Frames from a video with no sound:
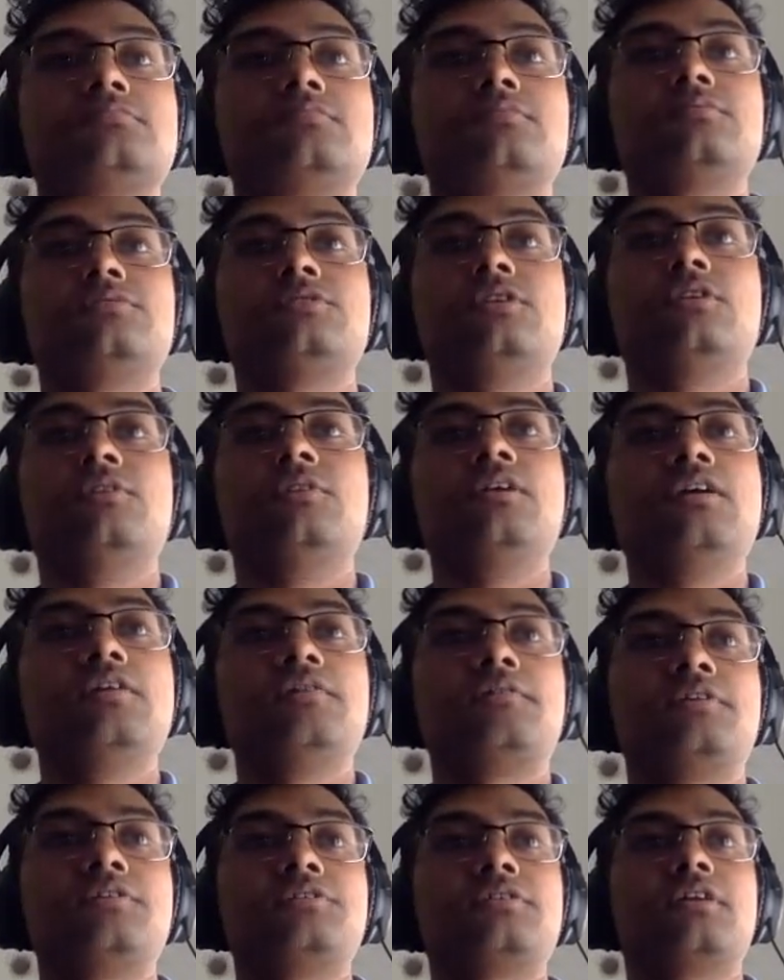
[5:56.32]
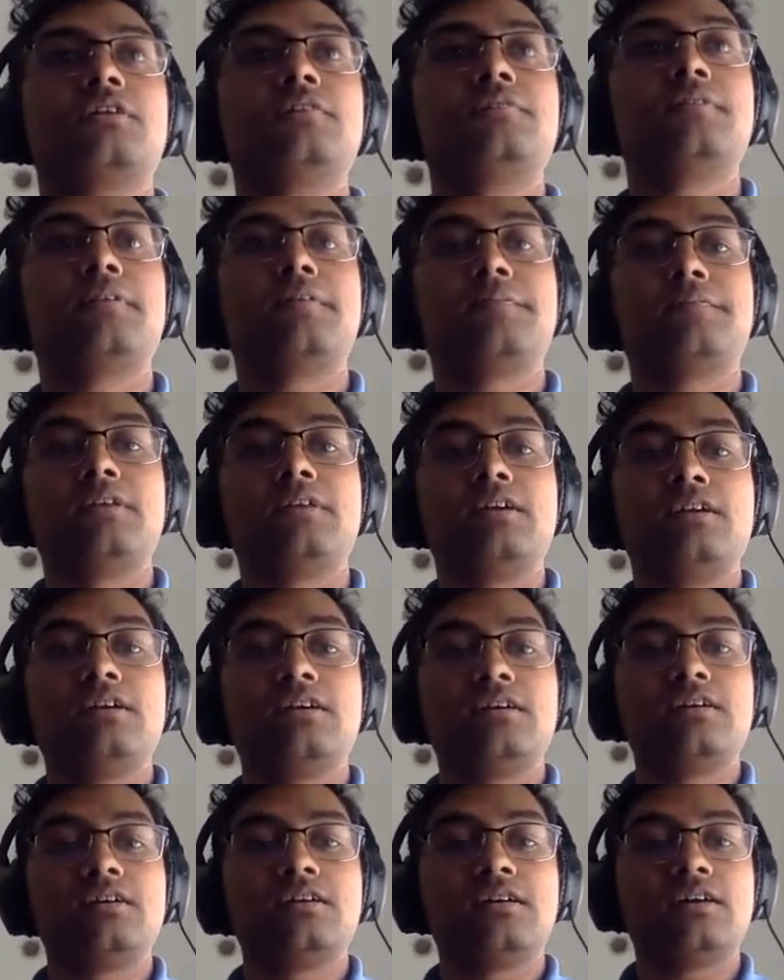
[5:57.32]
So first off,
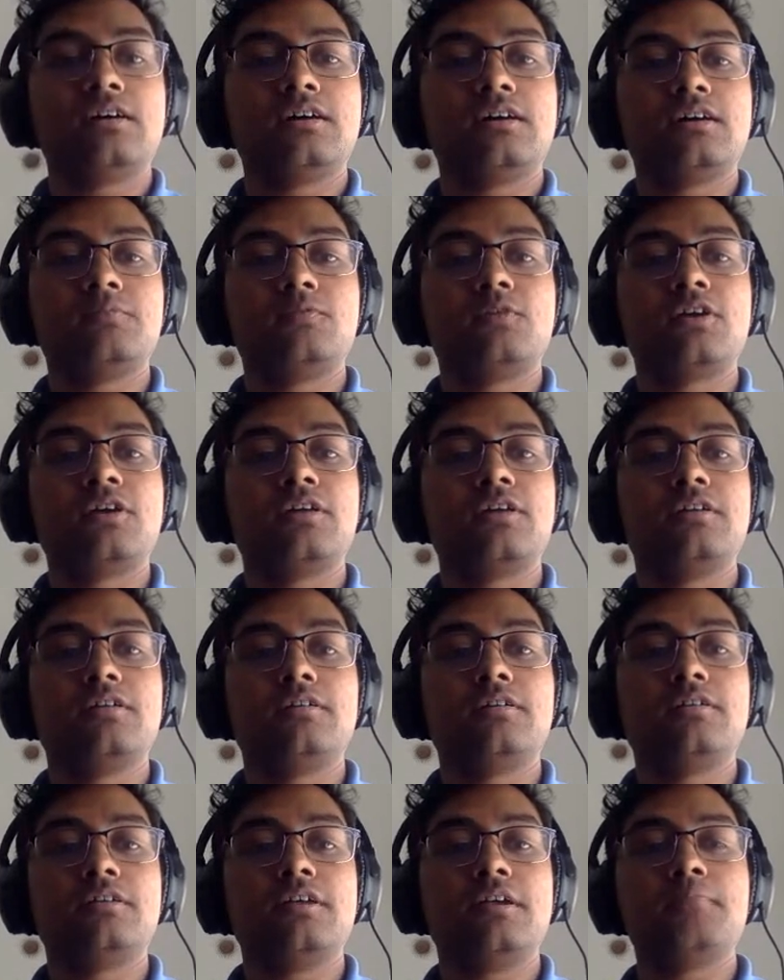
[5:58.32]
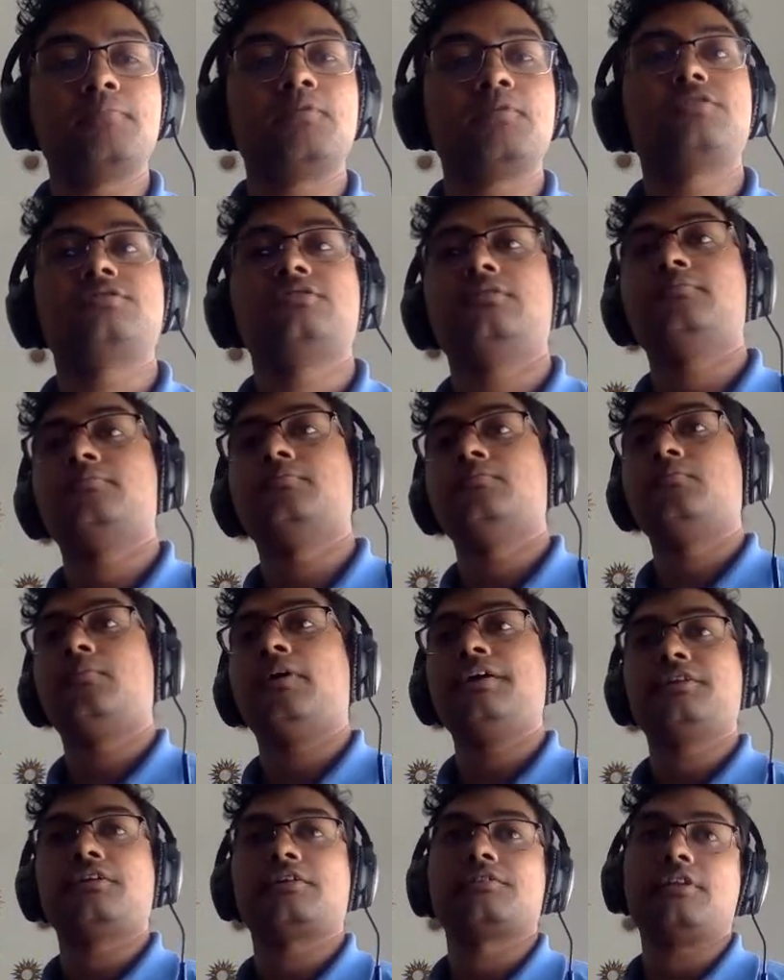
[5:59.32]
we're going to import some
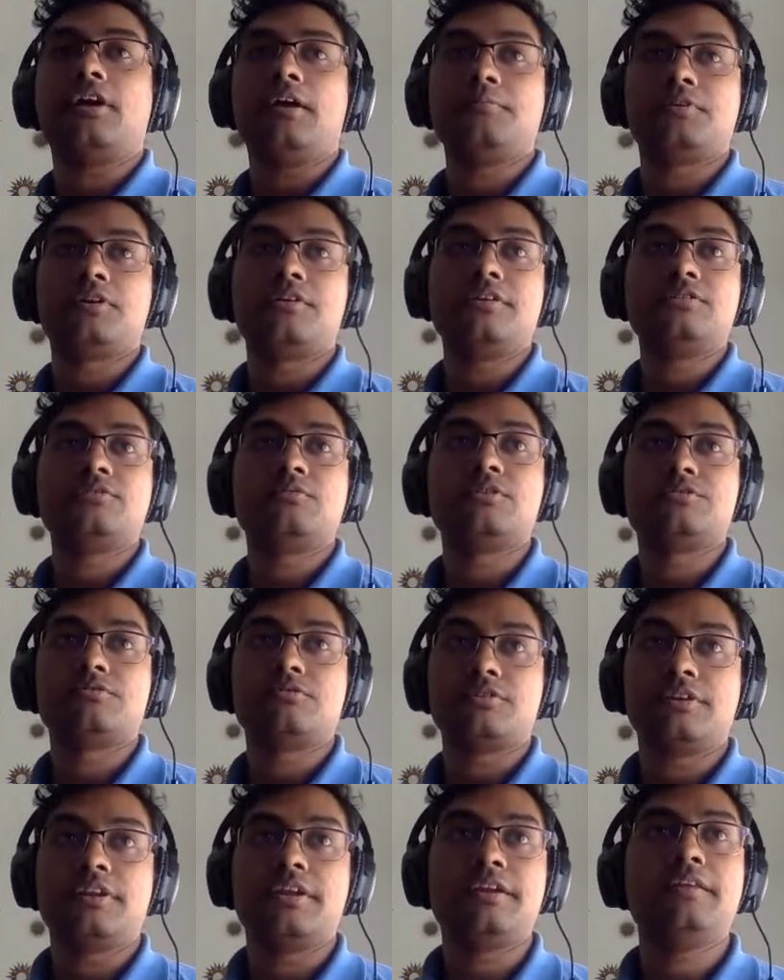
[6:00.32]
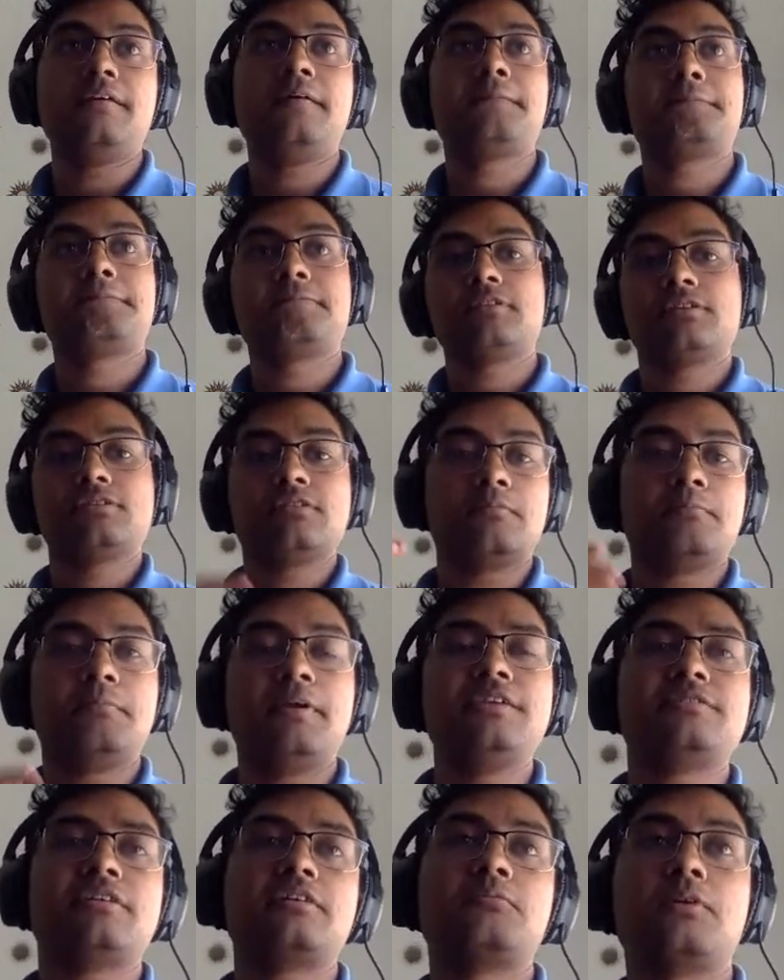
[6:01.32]
Python libraries, which we'll need, some
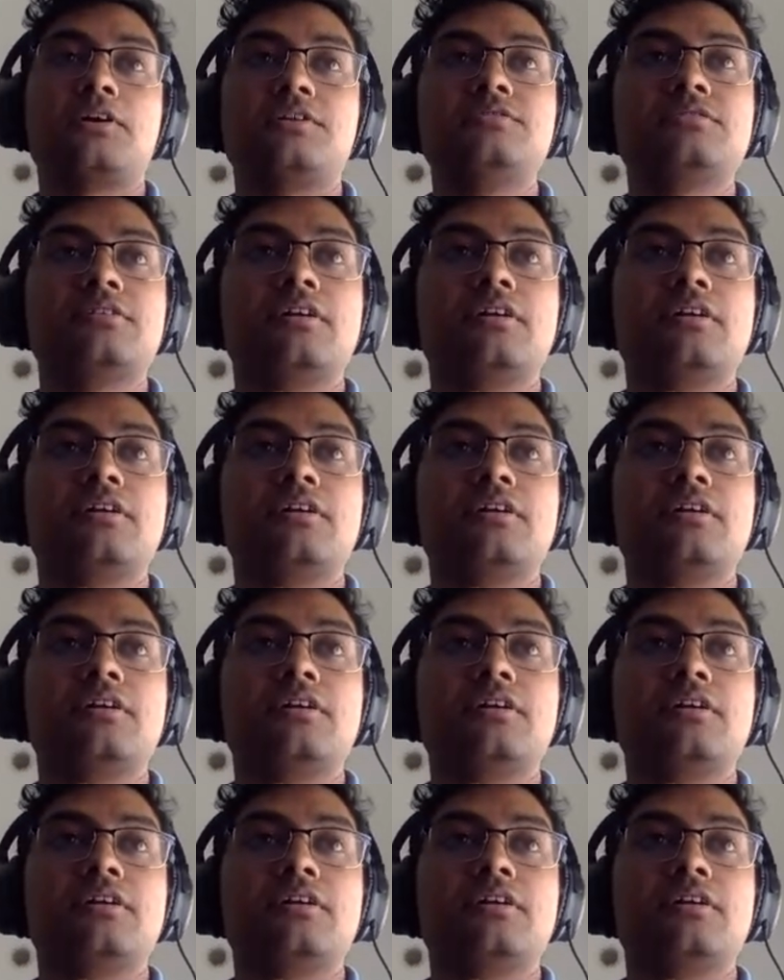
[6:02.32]
basic ones.